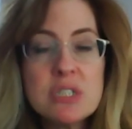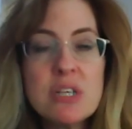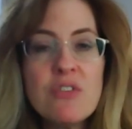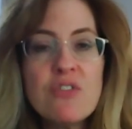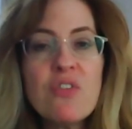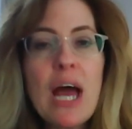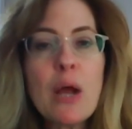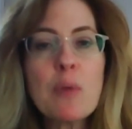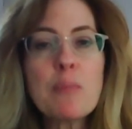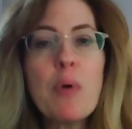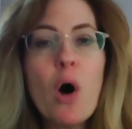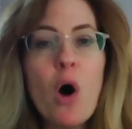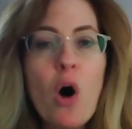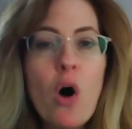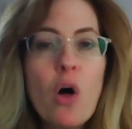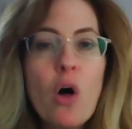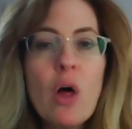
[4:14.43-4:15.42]
In fact,
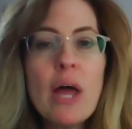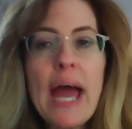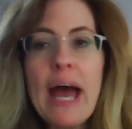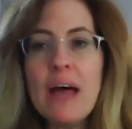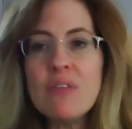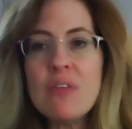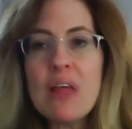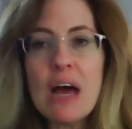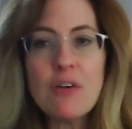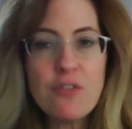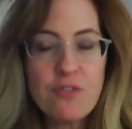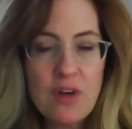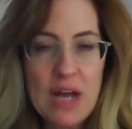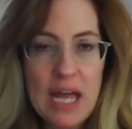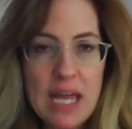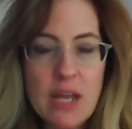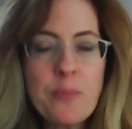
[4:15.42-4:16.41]
Paul had that
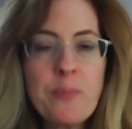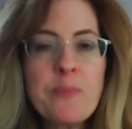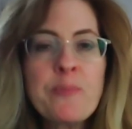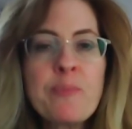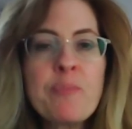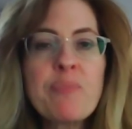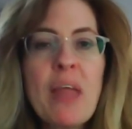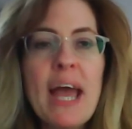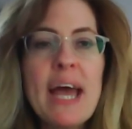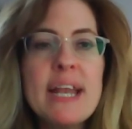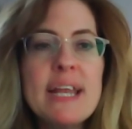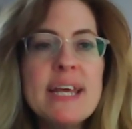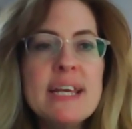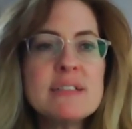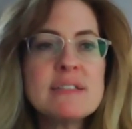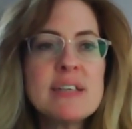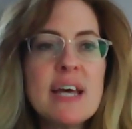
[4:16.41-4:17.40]
fight and
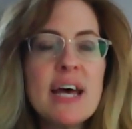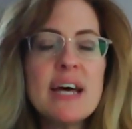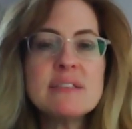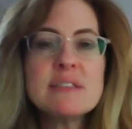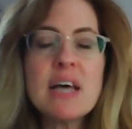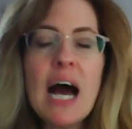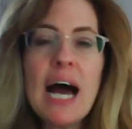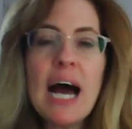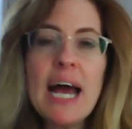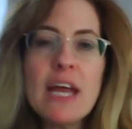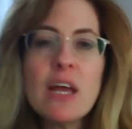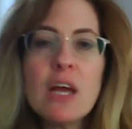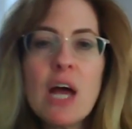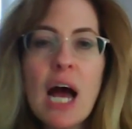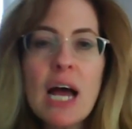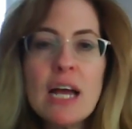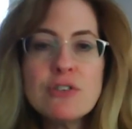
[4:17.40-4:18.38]
he says I,
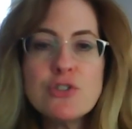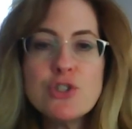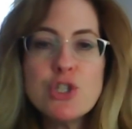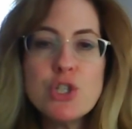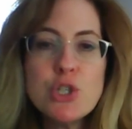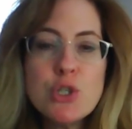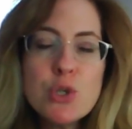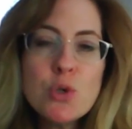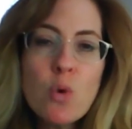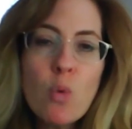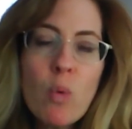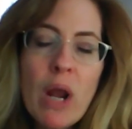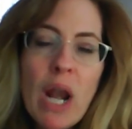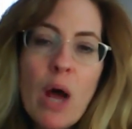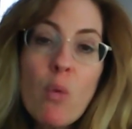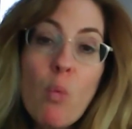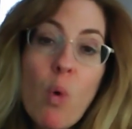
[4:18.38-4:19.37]
I do
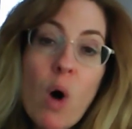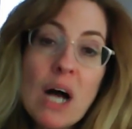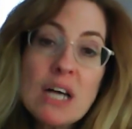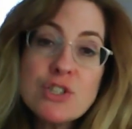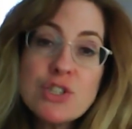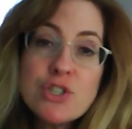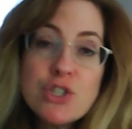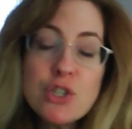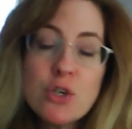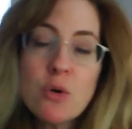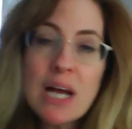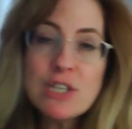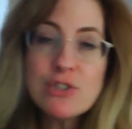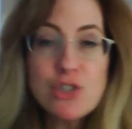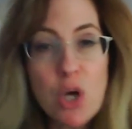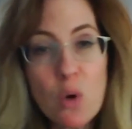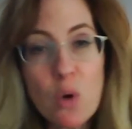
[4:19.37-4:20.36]
what i want to do i
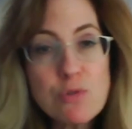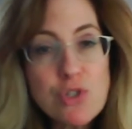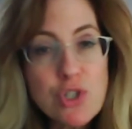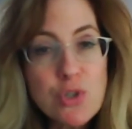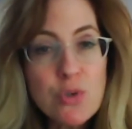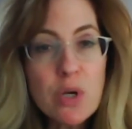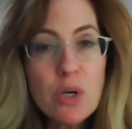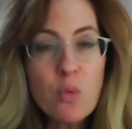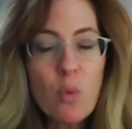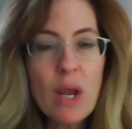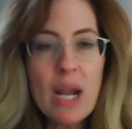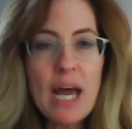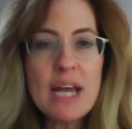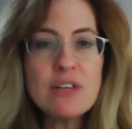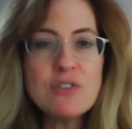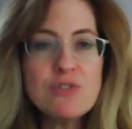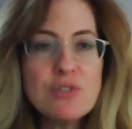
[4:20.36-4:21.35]
don't do and what
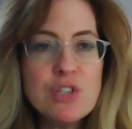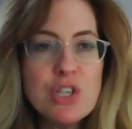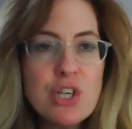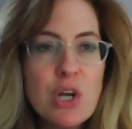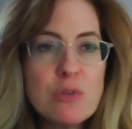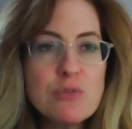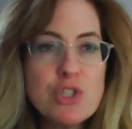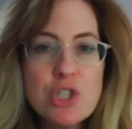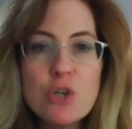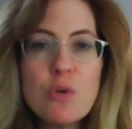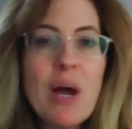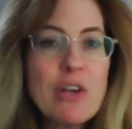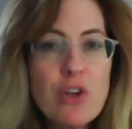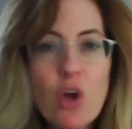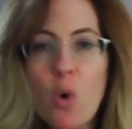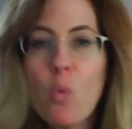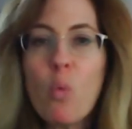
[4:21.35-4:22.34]
i you know do i
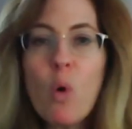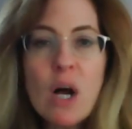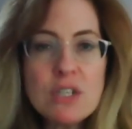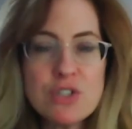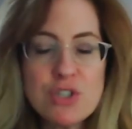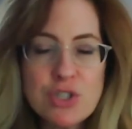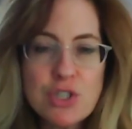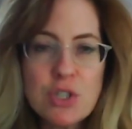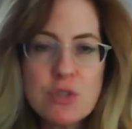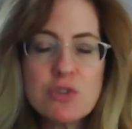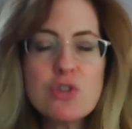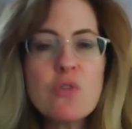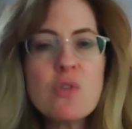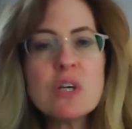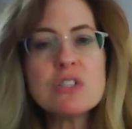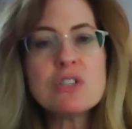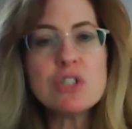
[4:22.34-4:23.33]
don't want to do so
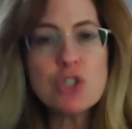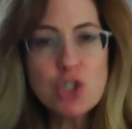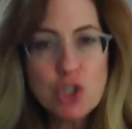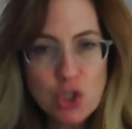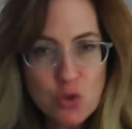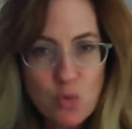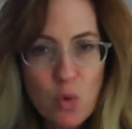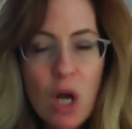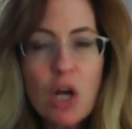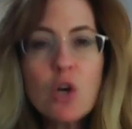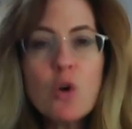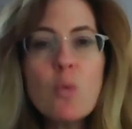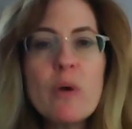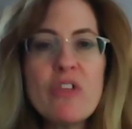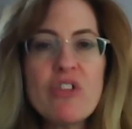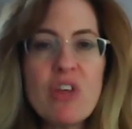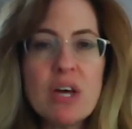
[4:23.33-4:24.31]
there's a struggle
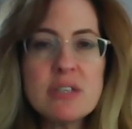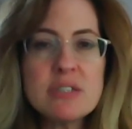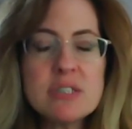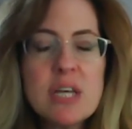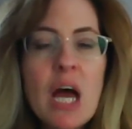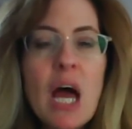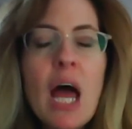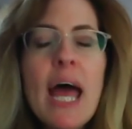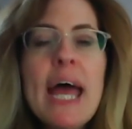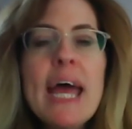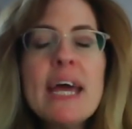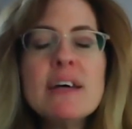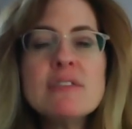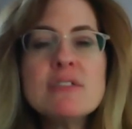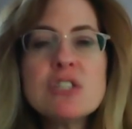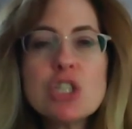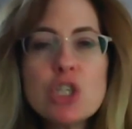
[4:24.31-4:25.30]
with us
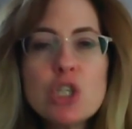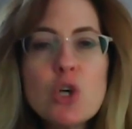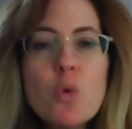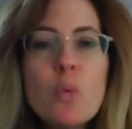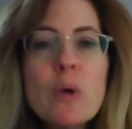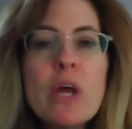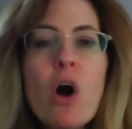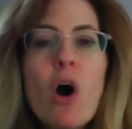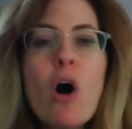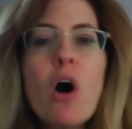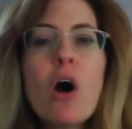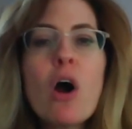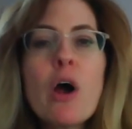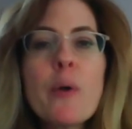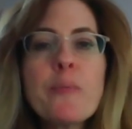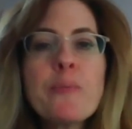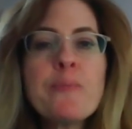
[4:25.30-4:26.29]
until we
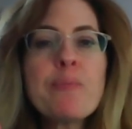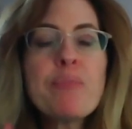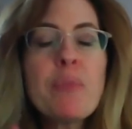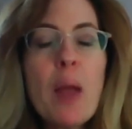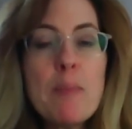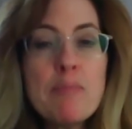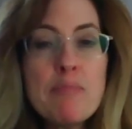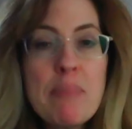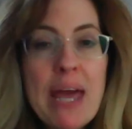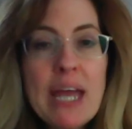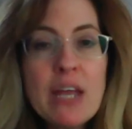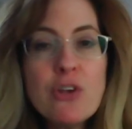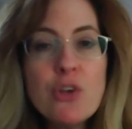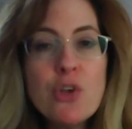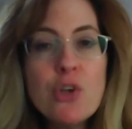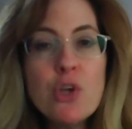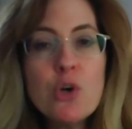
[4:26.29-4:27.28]
are
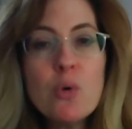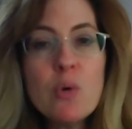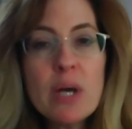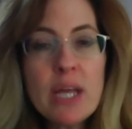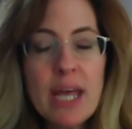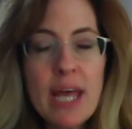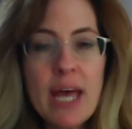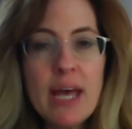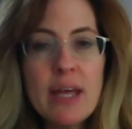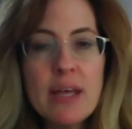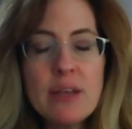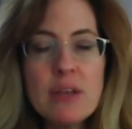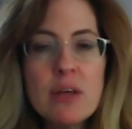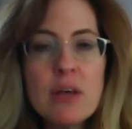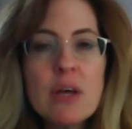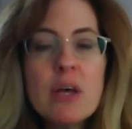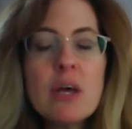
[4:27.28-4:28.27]
made new
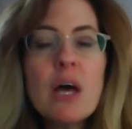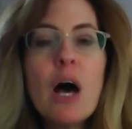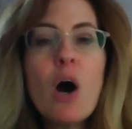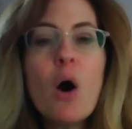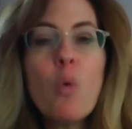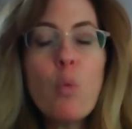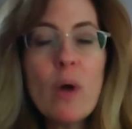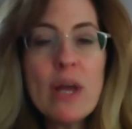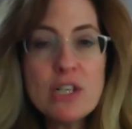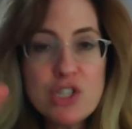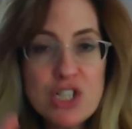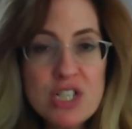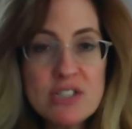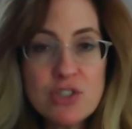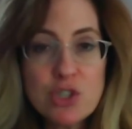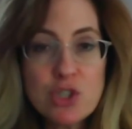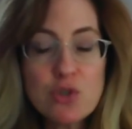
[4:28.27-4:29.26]
again when
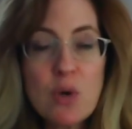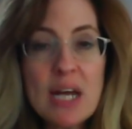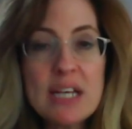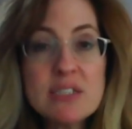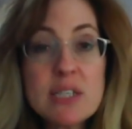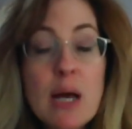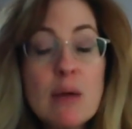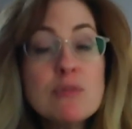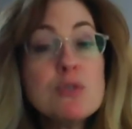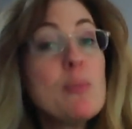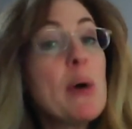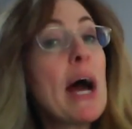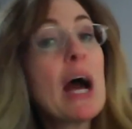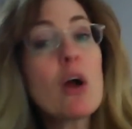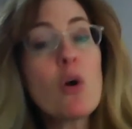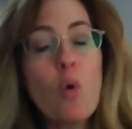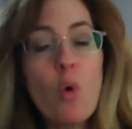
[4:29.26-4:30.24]
jesus christ comes
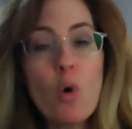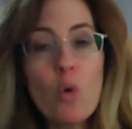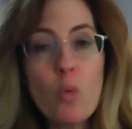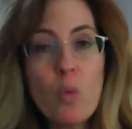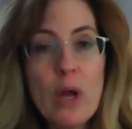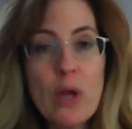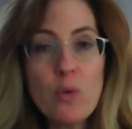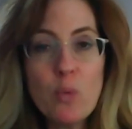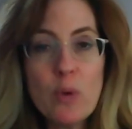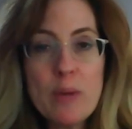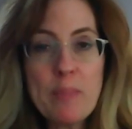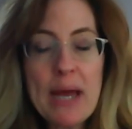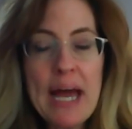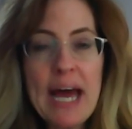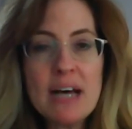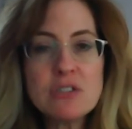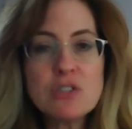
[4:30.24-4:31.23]
back or when we
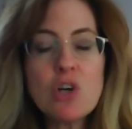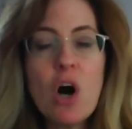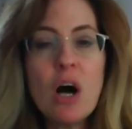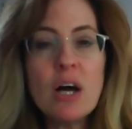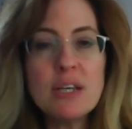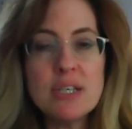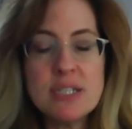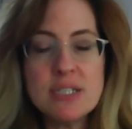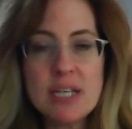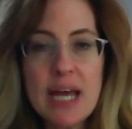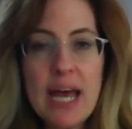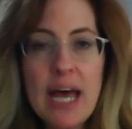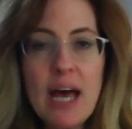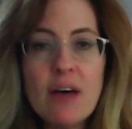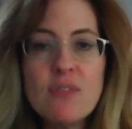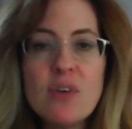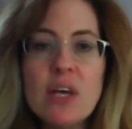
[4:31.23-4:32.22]
pass on into
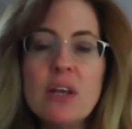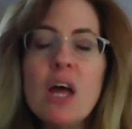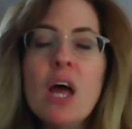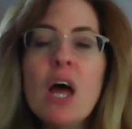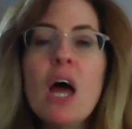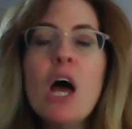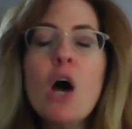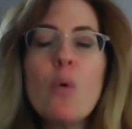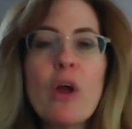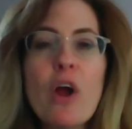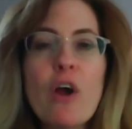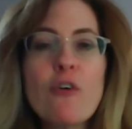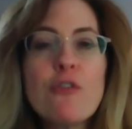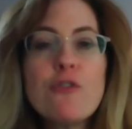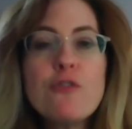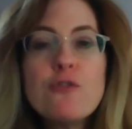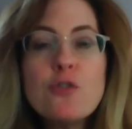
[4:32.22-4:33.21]
heaven we
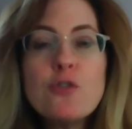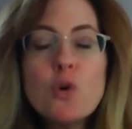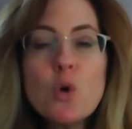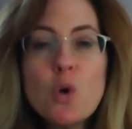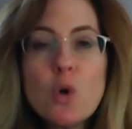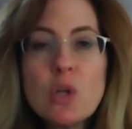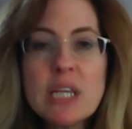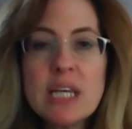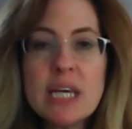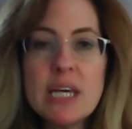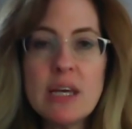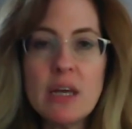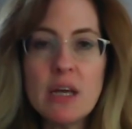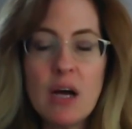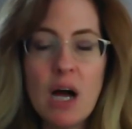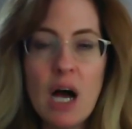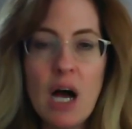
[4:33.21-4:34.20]
are
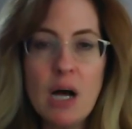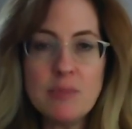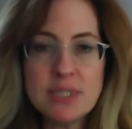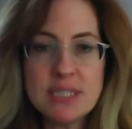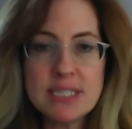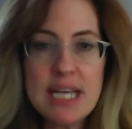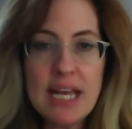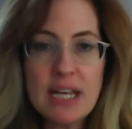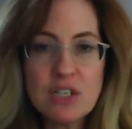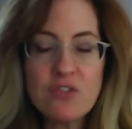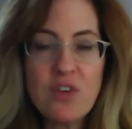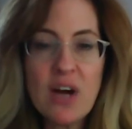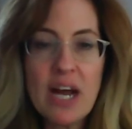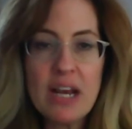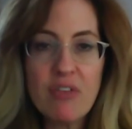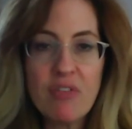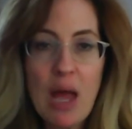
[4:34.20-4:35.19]
fully um,
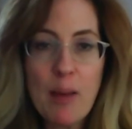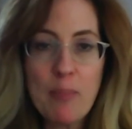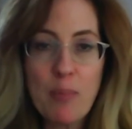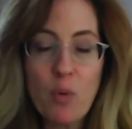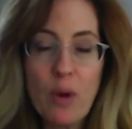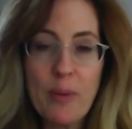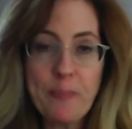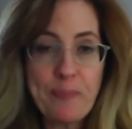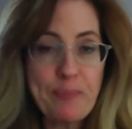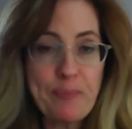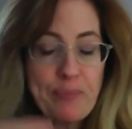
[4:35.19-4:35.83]
sanctified at that point